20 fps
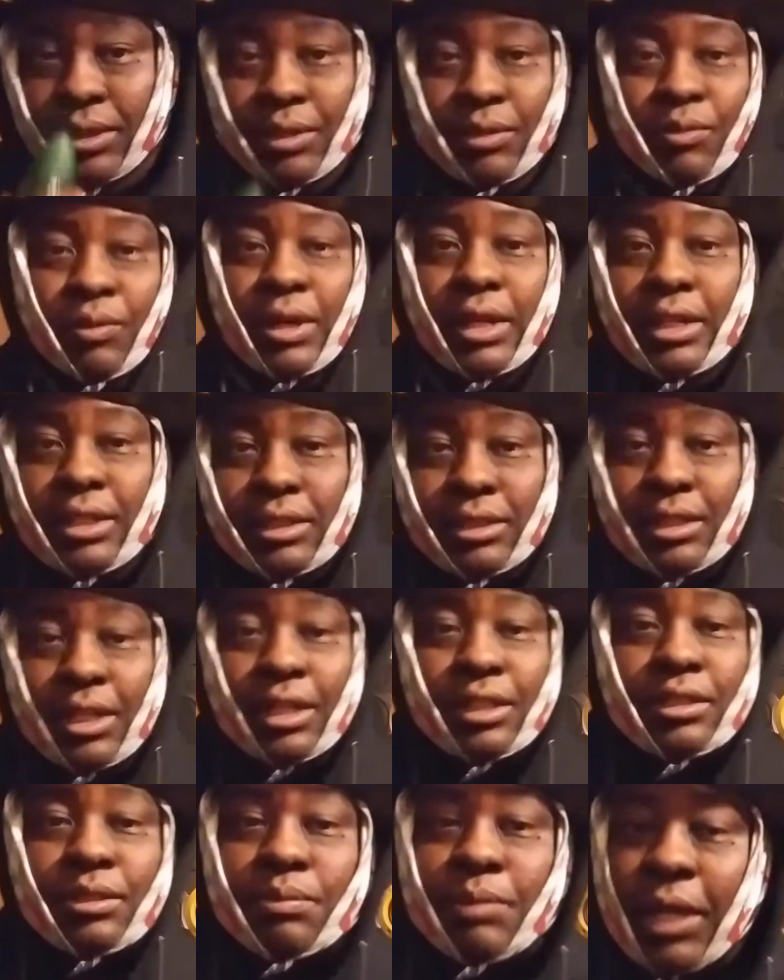what this
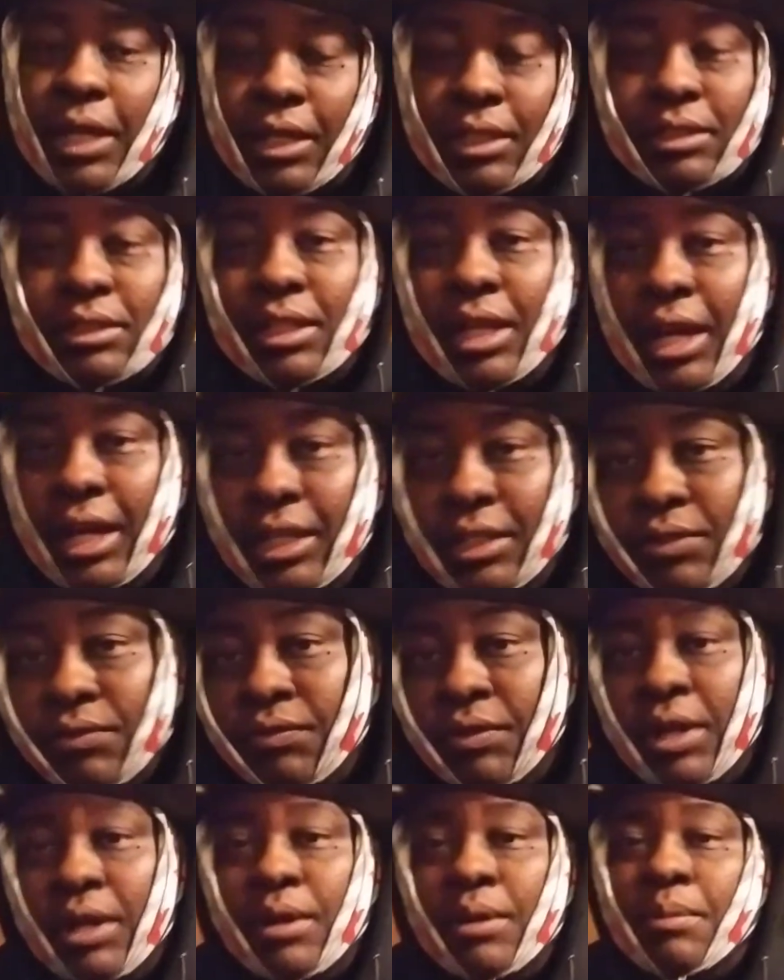stuff smells like. It's
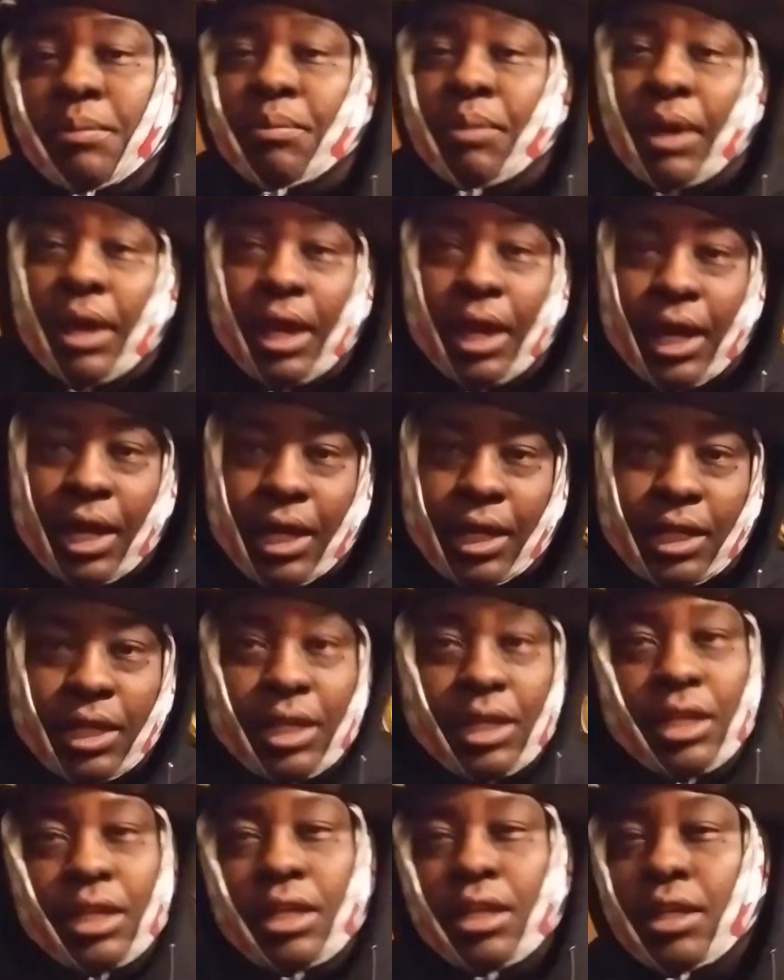very
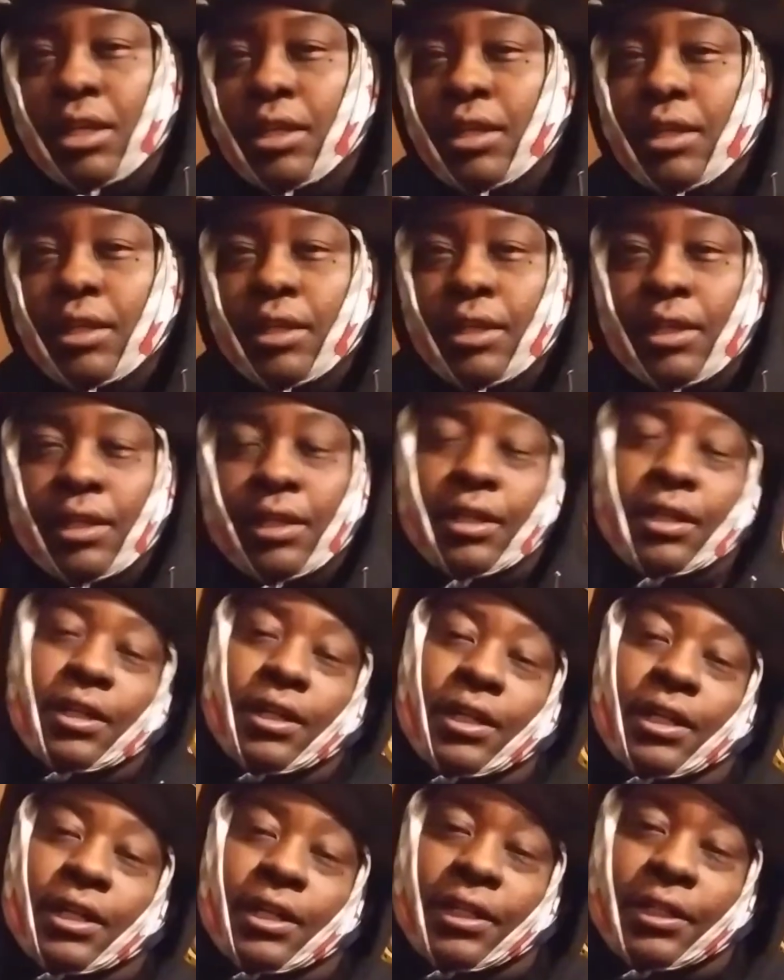piney.
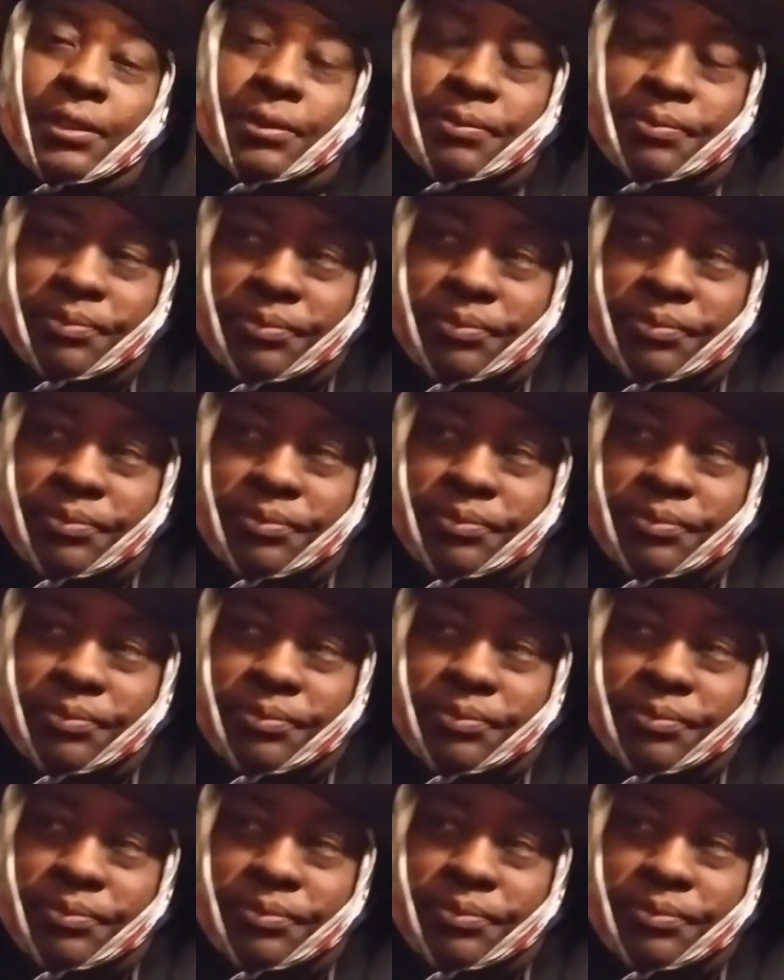Um,